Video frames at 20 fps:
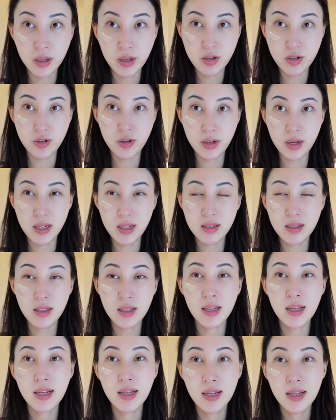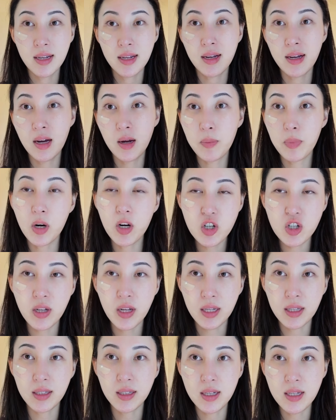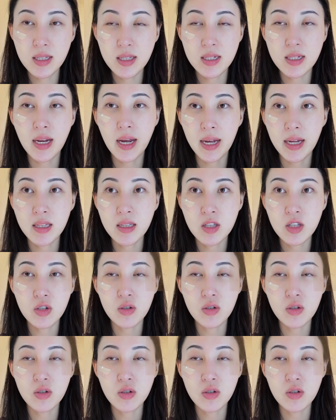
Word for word: underneath, a brush like this tends